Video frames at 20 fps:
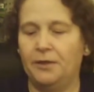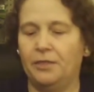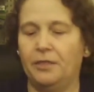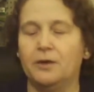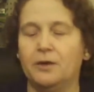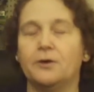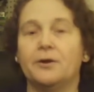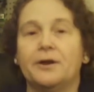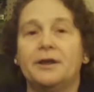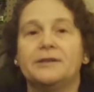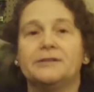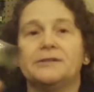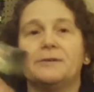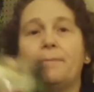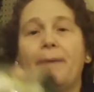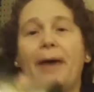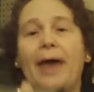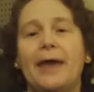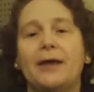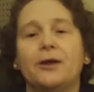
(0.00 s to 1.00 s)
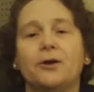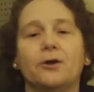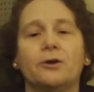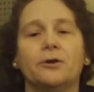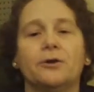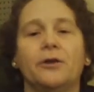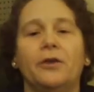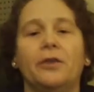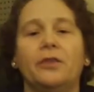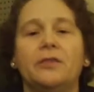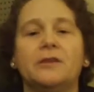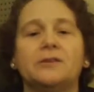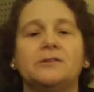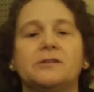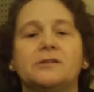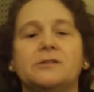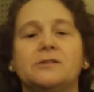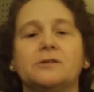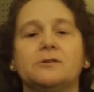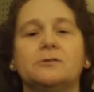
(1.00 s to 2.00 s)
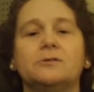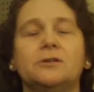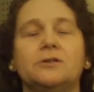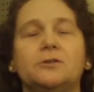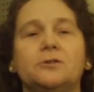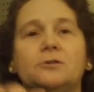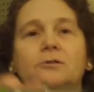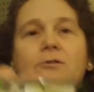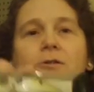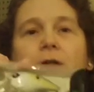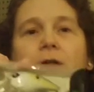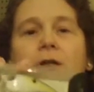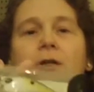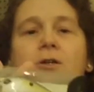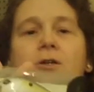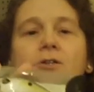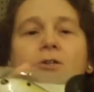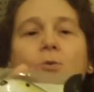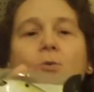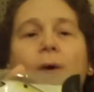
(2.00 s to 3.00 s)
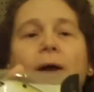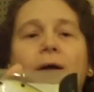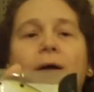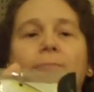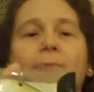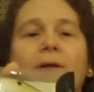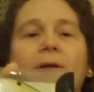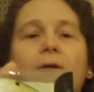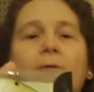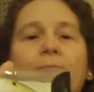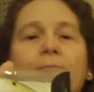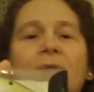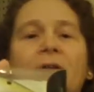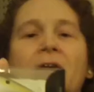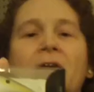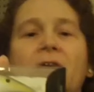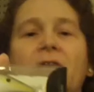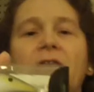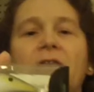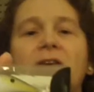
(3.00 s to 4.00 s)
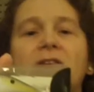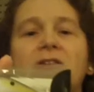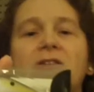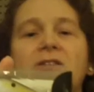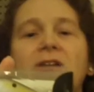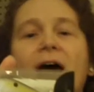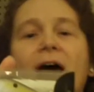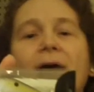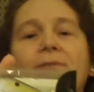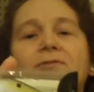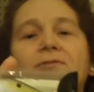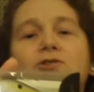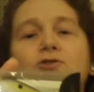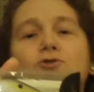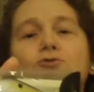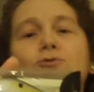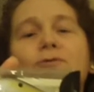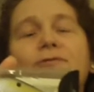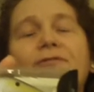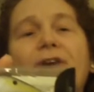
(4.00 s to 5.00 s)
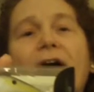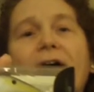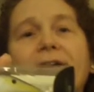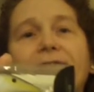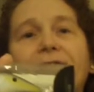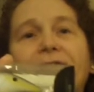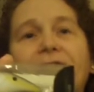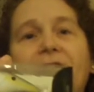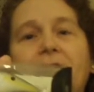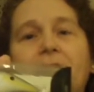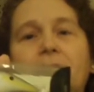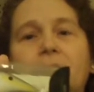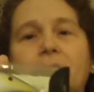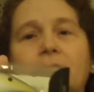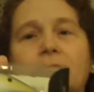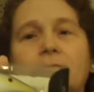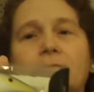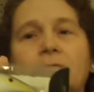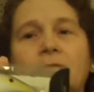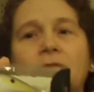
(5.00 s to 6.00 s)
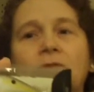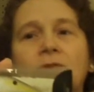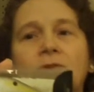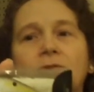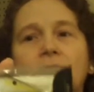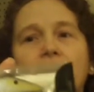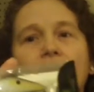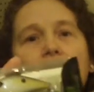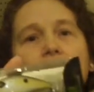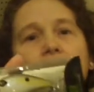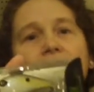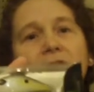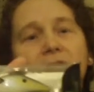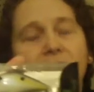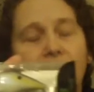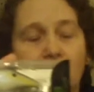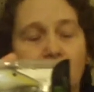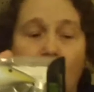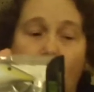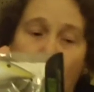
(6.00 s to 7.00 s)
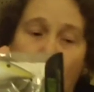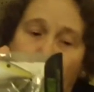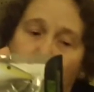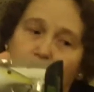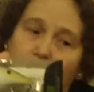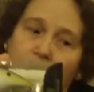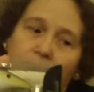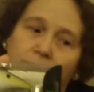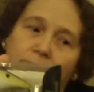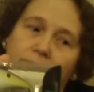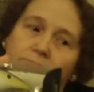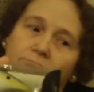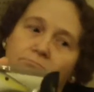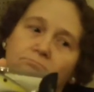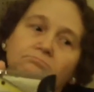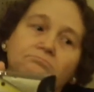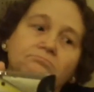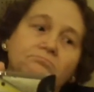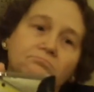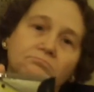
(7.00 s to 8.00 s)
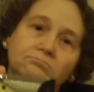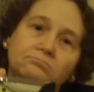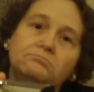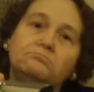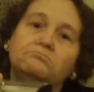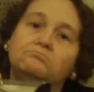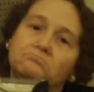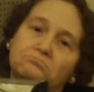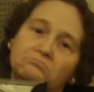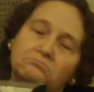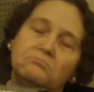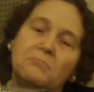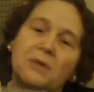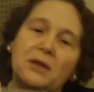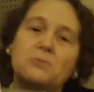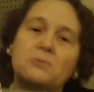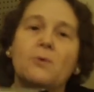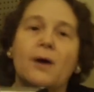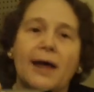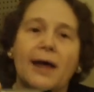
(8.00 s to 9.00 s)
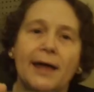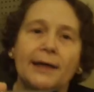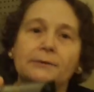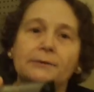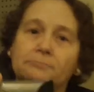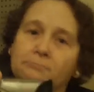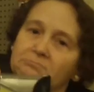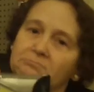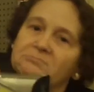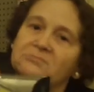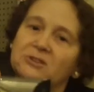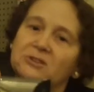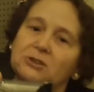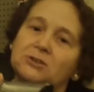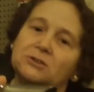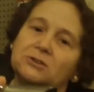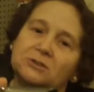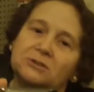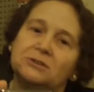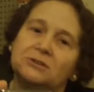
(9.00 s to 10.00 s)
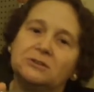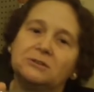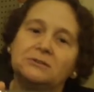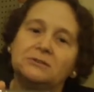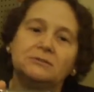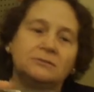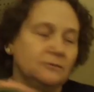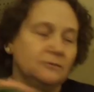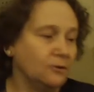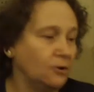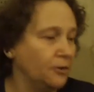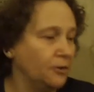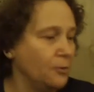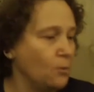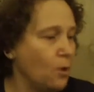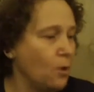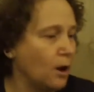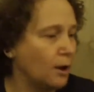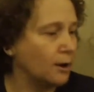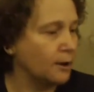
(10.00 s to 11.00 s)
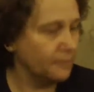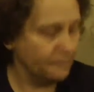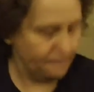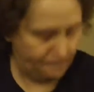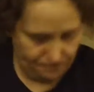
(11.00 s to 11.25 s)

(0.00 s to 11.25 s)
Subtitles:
There is a banger. This is their little square bill. This dives 2 to 5 feet. So this is kind of midway on the water.